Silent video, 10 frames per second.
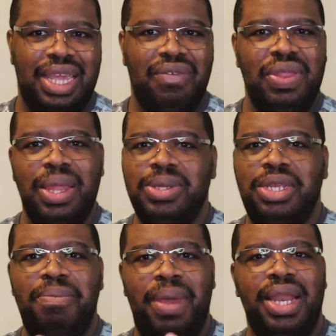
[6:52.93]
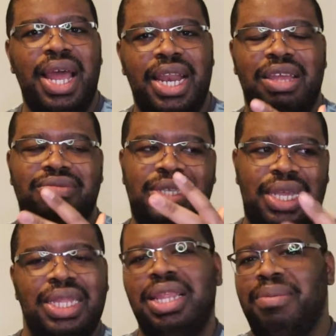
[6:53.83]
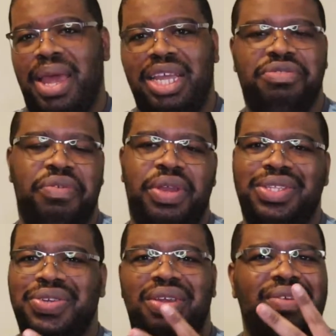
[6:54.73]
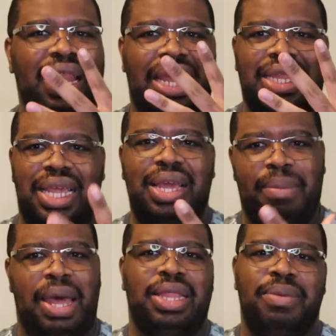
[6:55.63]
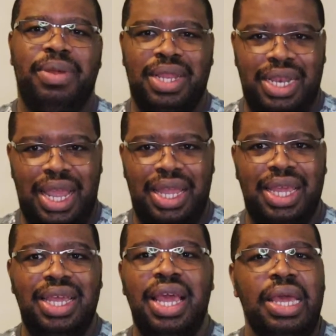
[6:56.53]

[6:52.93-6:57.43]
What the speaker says: even though she may not have seen them as friends or even like think about them on the daily.